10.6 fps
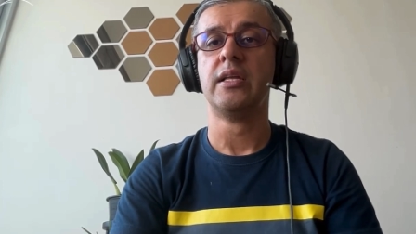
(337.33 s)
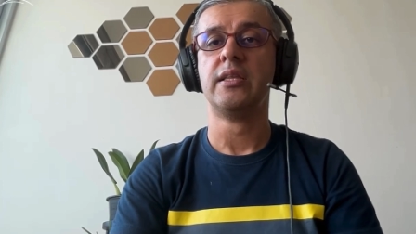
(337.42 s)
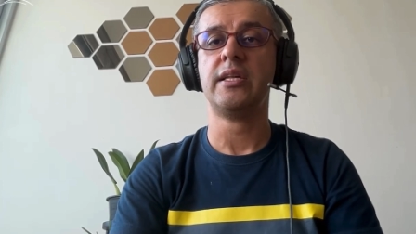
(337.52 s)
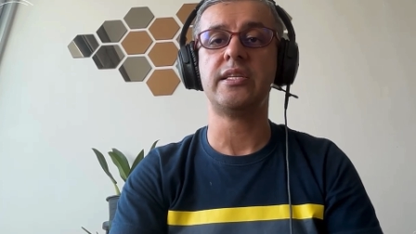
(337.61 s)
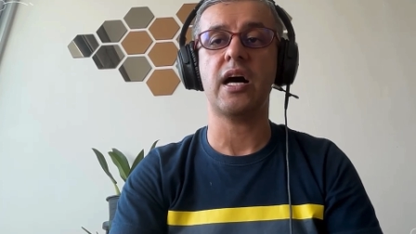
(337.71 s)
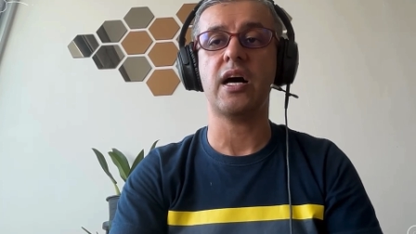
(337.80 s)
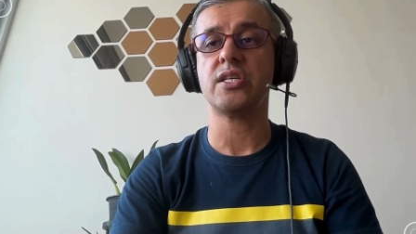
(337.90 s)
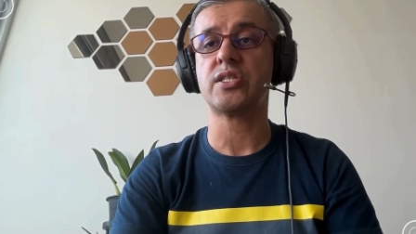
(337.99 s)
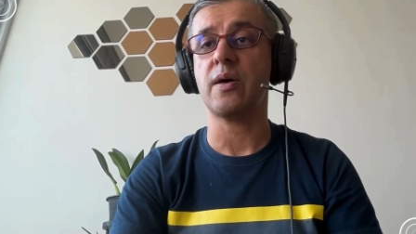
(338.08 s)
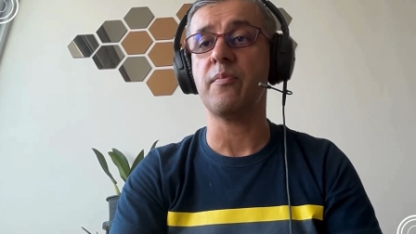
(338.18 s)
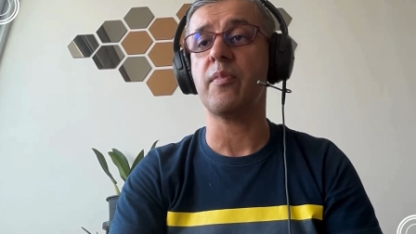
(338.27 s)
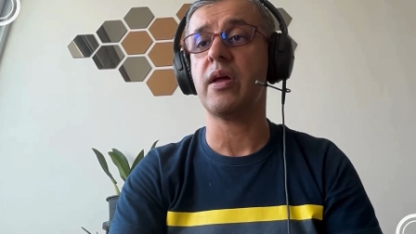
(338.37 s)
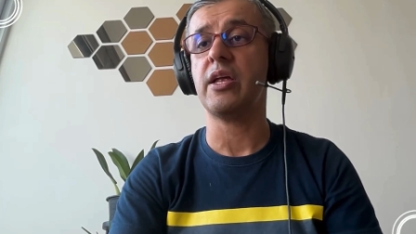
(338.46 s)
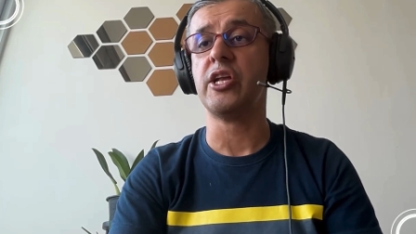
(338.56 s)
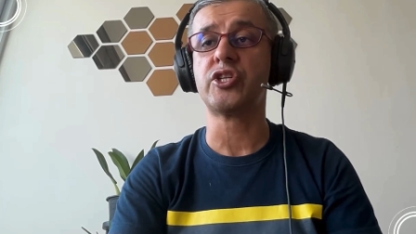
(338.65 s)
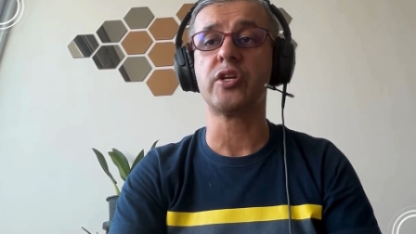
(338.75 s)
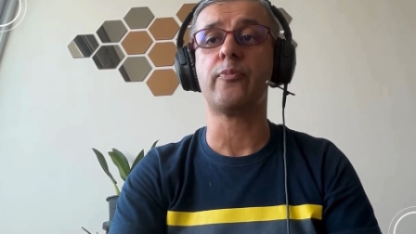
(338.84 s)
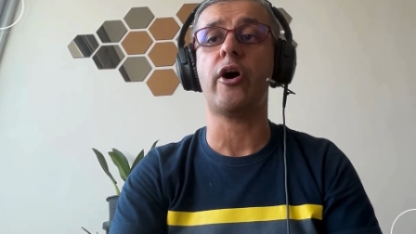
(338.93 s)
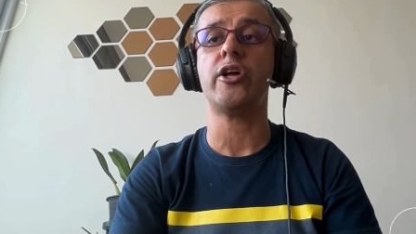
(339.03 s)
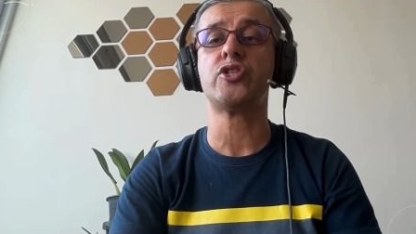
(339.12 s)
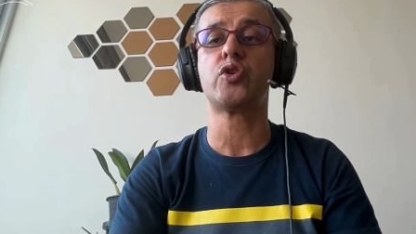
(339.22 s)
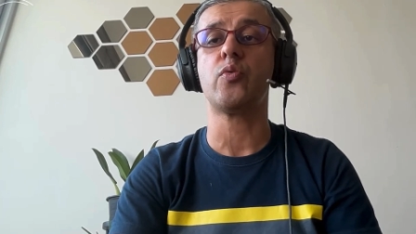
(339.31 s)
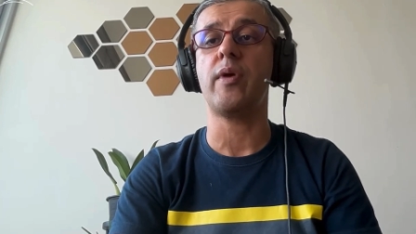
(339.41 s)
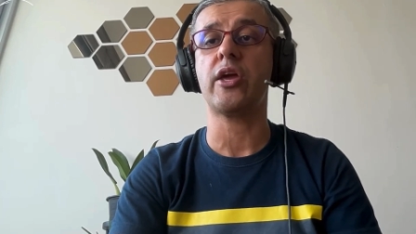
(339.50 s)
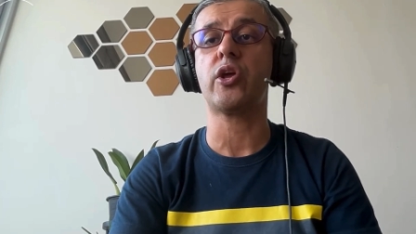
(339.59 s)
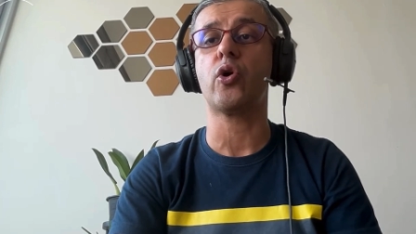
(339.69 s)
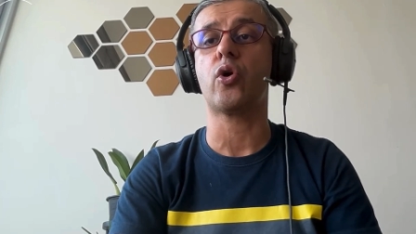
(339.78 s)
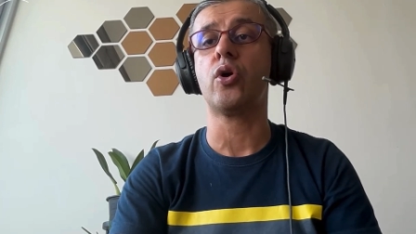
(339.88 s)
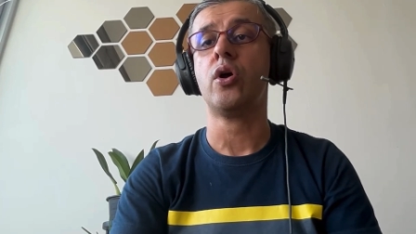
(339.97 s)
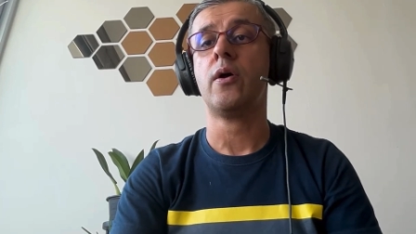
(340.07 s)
These are some initial points to make your